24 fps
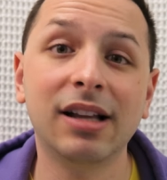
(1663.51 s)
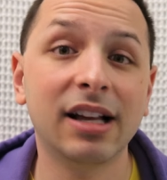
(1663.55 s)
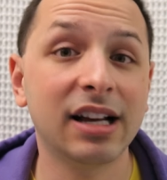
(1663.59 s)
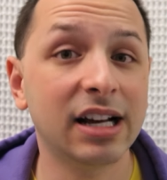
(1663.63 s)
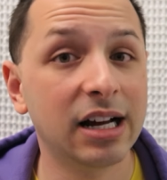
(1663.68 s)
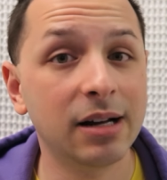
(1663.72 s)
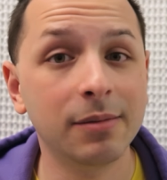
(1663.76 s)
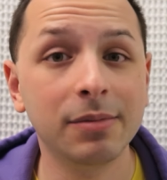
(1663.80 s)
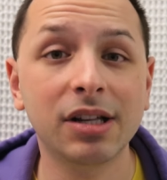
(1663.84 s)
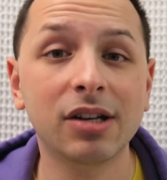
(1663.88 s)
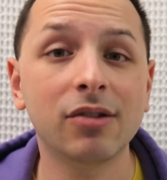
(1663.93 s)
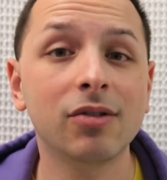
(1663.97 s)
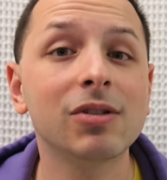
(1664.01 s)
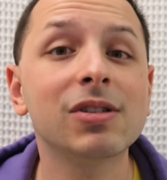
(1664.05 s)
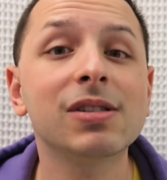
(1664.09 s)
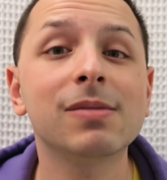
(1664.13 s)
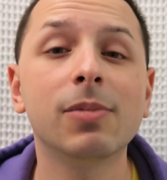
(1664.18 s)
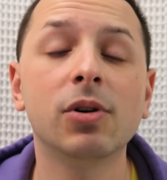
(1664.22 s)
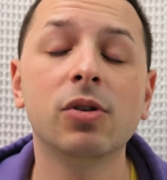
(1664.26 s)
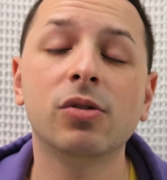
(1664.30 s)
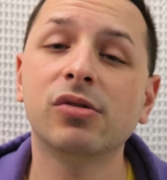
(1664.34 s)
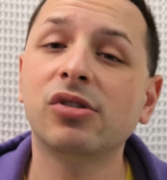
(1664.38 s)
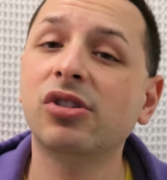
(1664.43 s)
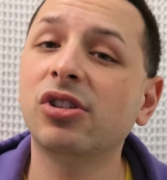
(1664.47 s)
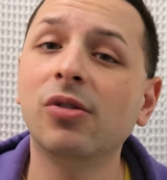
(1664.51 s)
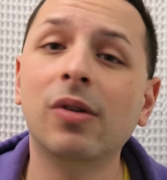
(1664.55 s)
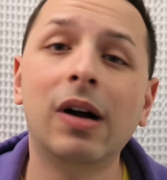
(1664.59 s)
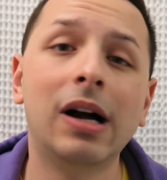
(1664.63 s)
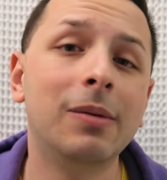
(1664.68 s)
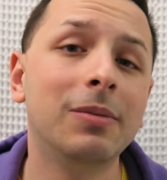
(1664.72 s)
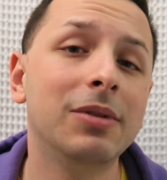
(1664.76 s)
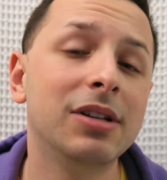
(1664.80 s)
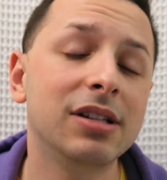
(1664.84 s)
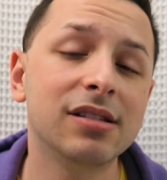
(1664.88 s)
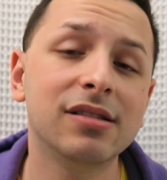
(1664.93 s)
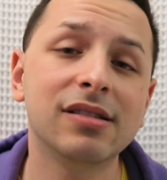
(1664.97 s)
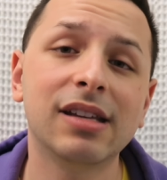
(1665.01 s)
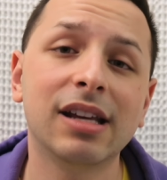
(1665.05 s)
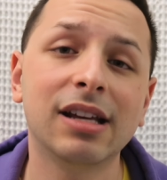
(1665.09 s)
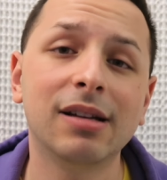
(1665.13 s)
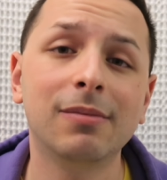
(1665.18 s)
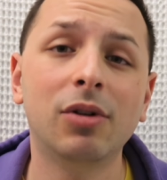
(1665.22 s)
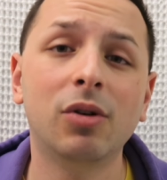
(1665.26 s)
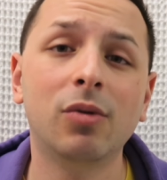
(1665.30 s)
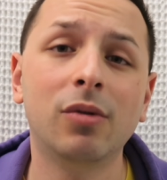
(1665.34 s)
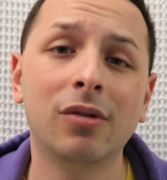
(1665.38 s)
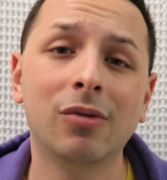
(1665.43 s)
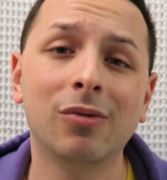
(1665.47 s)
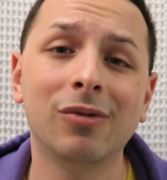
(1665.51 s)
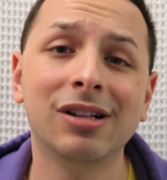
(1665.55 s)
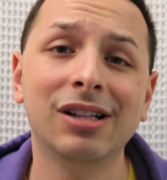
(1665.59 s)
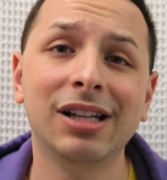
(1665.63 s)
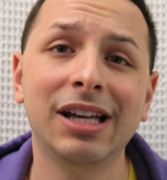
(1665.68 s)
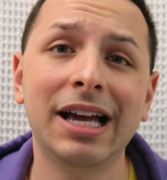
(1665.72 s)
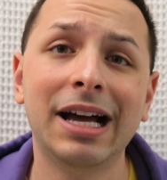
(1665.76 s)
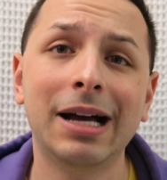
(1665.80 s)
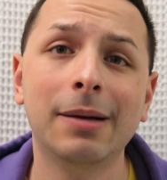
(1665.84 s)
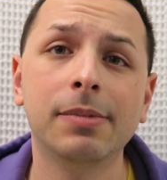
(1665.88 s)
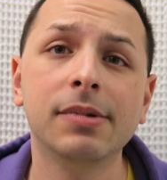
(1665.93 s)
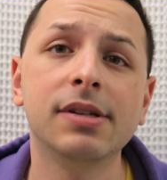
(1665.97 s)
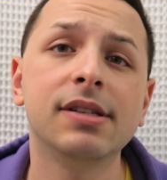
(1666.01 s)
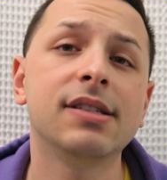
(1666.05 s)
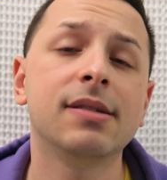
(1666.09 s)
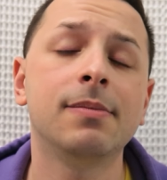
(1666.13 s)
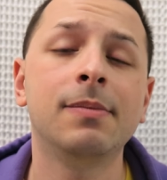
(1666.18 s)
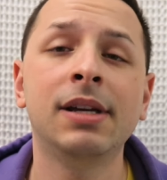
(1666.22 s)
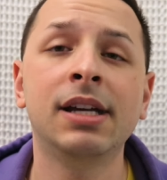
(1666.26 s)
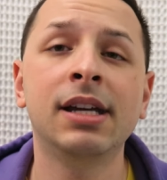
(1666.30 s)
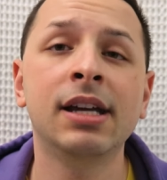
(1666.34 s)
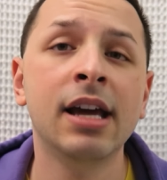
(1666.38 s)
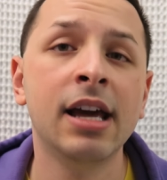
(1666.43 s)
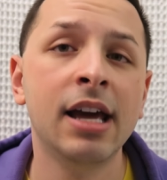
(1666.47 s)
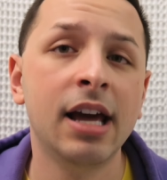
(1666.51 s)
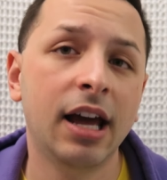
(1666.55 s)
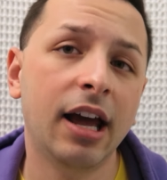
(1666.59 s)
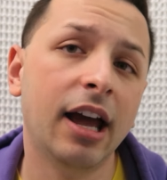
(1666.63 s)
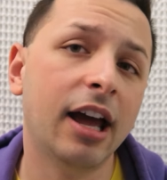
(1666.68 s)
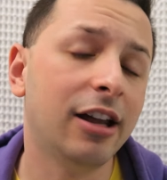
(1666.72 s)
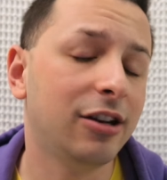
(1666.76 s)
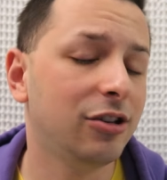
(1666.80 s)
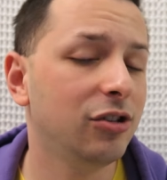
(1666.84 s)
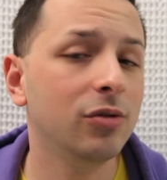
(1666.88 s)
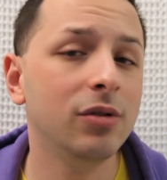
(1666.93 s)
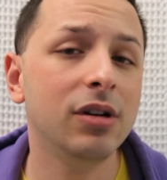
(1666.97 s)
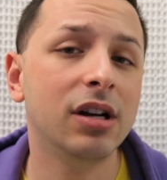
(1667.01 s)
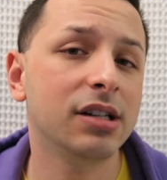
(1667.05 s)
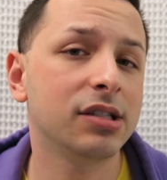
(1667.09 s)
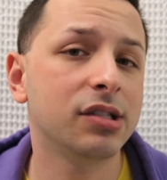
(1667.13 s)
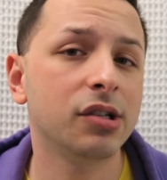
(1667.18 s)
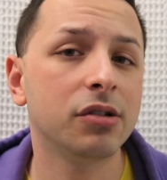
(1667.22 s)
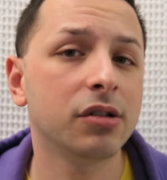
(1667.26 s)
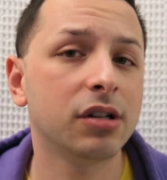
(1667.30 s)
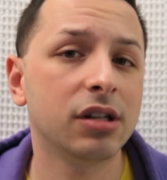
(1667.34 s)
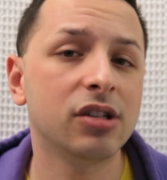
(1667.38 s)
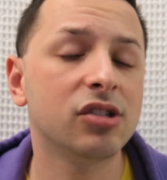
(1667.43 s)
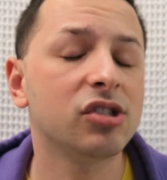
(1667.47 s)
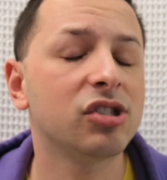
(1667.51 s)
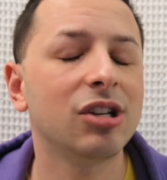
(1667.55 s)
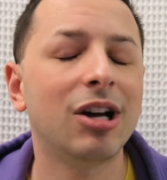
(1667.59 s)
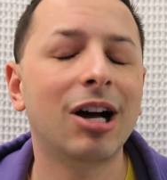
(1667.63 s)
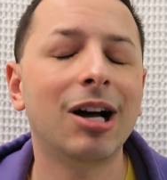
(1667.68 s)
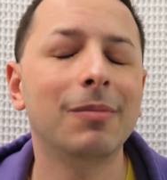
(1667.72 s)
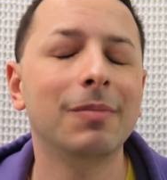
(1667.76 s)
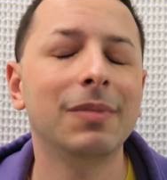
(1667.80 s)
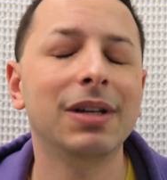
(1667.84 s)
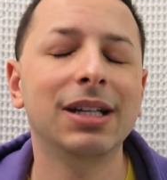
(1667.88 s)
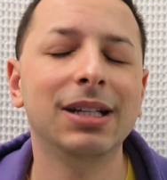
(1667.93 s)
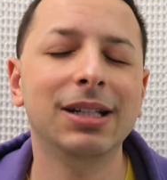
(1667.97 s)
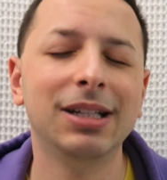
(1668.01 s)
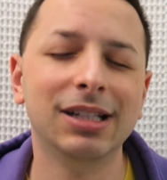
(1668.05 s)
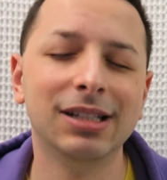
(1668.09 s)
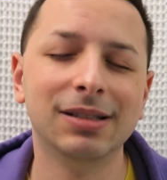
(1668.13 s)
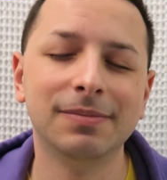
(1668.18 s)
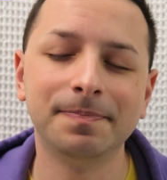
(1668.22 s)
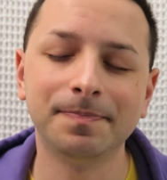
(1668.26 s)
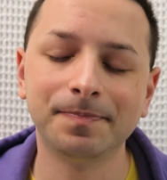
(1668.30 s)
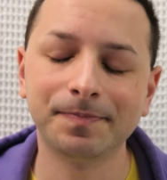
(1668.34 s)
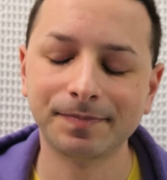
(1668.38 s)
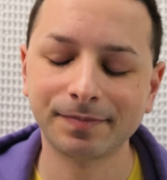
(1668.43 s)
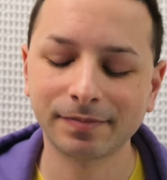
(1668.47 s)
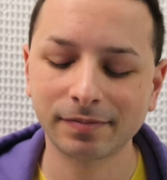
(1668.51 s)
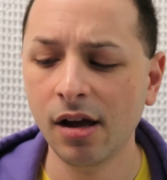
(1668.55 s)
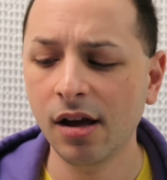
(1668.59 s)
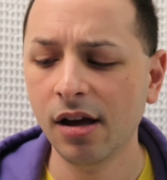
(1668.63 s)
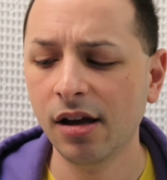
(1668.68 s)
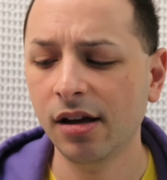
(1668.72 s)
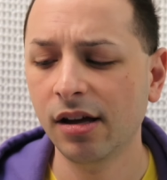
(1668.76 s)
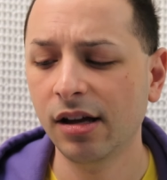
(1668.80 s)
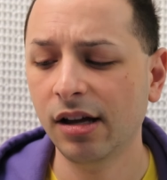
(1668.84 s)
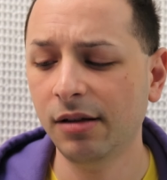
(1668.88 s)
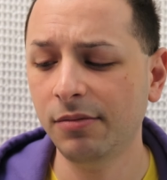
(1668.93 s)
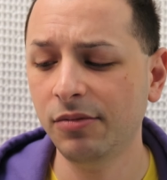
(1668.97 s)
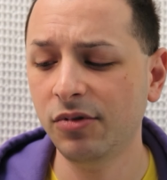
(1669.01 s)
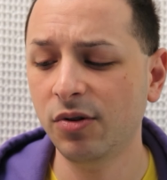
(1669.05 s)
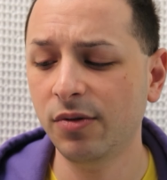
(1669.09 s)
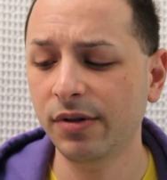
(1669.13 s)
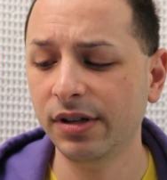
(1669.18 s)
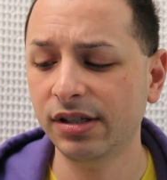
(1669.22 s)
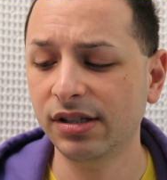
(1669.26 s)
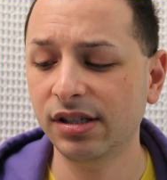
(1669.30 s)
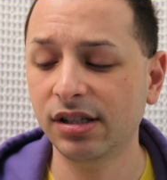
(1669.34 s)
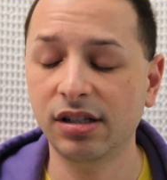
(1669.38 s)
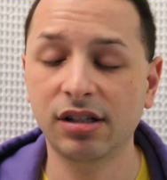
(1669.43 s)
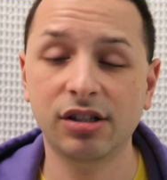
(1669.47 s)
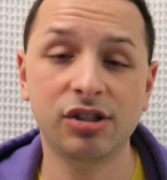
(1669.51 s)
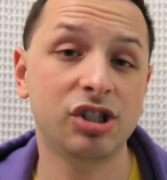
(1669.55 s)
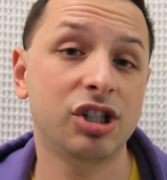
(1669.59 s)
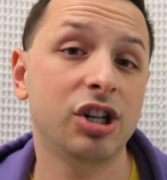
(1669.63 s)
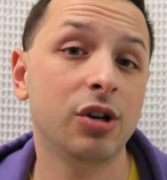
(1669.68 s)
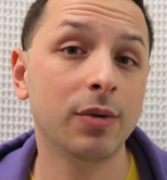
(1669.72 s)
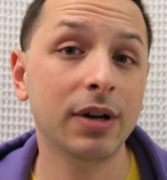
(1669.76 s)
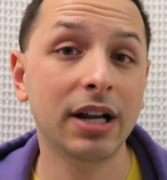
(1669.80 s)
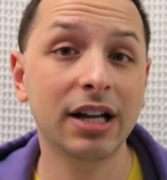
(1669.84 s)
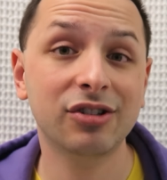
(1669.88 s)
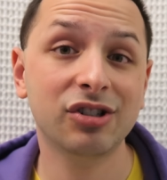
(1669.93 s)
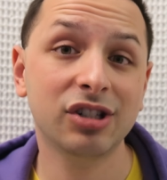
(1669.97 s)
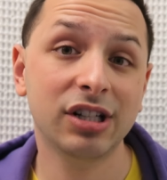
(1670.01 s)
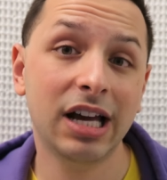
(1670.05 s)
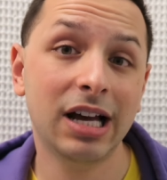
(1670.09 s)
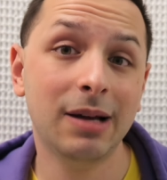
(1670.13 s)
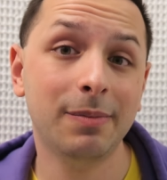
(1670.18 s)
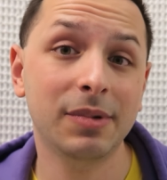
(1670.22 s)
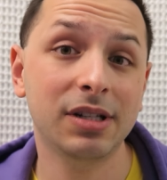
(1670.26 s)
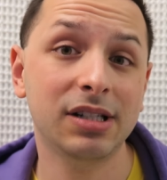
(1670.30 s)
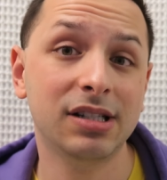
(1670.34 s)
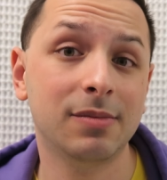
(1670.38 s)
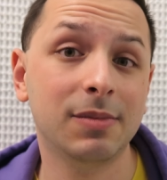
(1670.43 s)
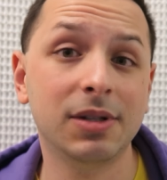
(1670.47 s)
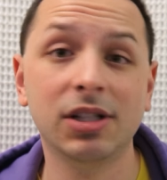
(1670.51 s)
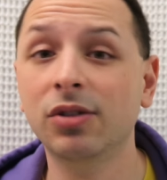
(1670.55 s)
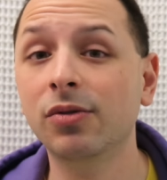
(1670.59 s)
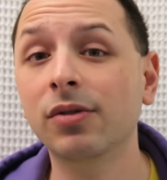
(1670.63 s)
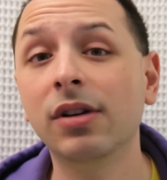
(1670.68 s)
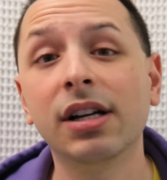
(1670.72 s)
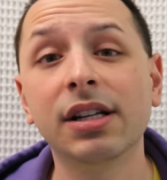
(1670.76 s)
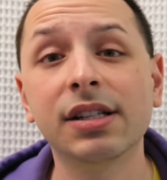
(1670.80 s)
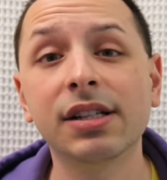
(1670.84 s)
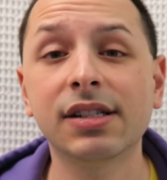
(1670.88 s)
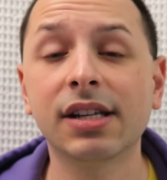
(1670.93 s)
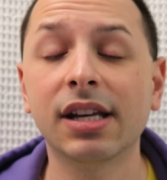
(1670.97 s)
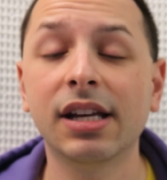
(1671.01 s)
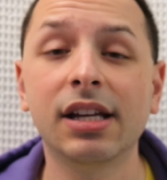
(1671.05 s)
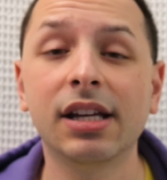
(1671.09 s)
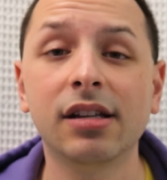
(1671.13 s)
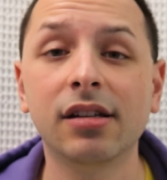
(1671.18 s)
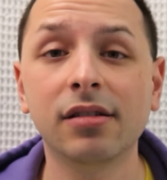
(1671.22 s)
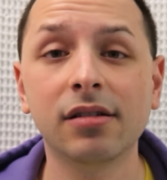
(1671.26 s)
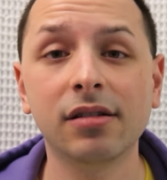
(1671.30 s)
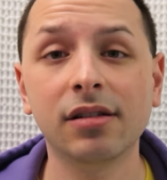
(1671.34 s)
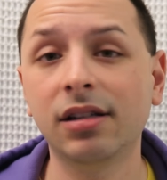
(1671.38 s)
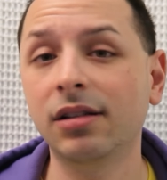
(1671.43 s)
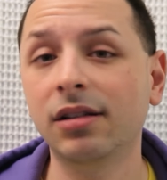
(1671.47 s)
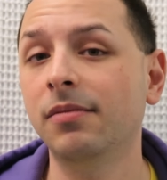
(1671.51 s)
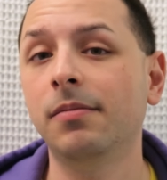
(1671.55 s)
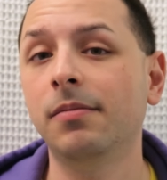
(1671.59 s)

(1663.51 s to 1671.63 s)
Like, I'm going to expose you. I'm going to say about what really happened to me, and you guys aren't going to stop me. And I'm going to share what actually happened to me. You guys can't